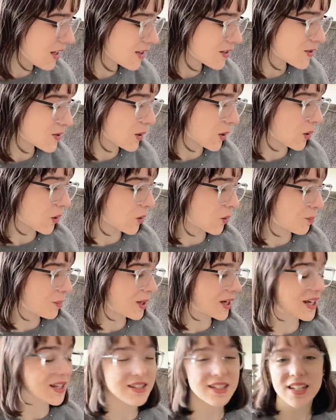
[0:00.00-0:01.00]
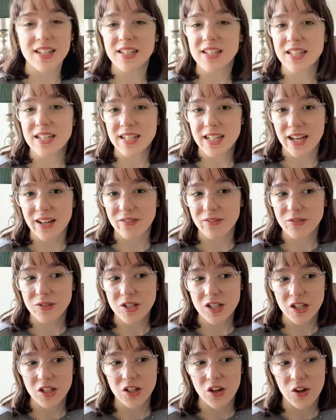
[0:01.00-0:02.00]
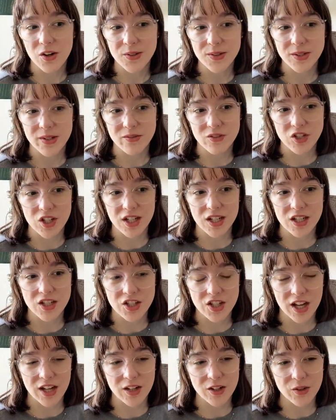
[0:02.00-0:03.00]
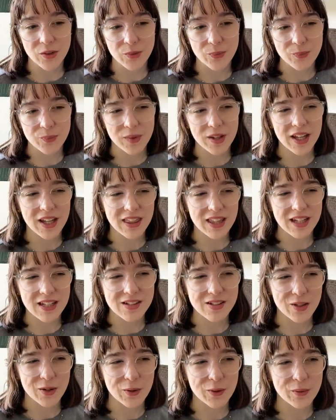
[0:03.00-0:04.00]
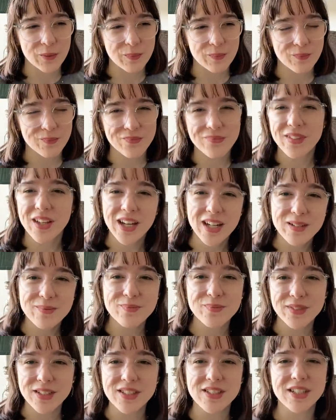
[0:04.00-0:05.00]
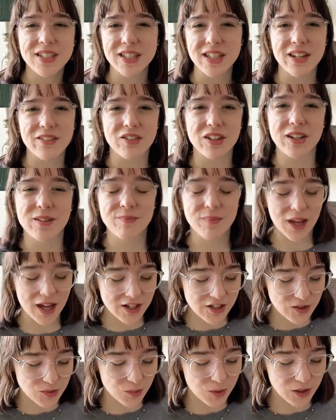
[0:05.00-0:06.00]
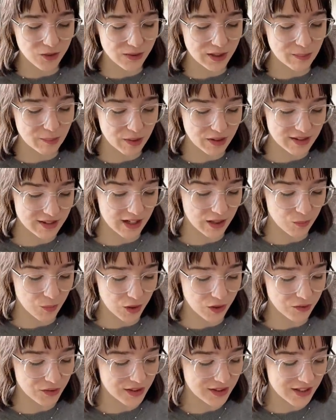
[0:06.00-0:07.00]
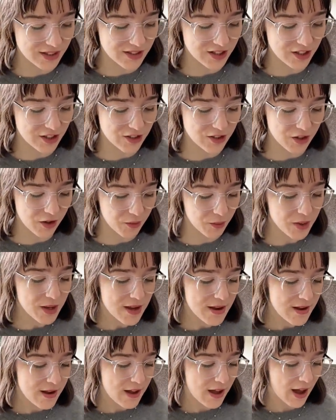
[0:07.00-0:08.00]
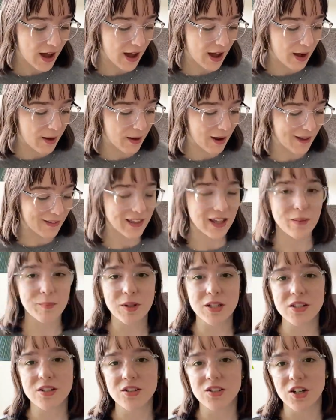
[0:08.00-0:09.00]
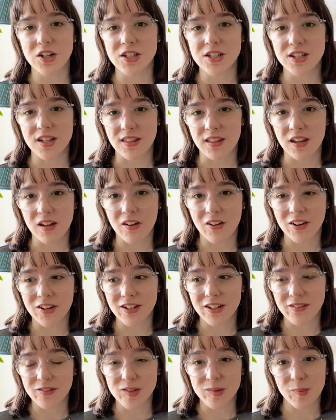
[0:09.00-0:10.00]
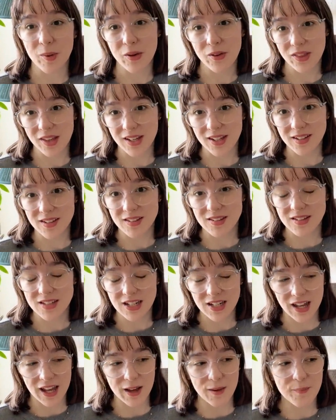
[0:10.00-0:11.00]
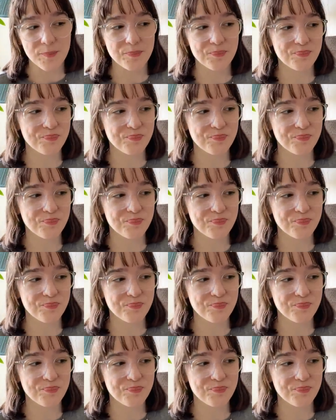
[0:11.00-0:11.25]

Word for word: So because I DNF'd Gods of Jade and Shadow, like I think so, yeah, let's DNF it. I just want to read books that I want to read this year. So uh, I think I'm going to start The God of Small Things today.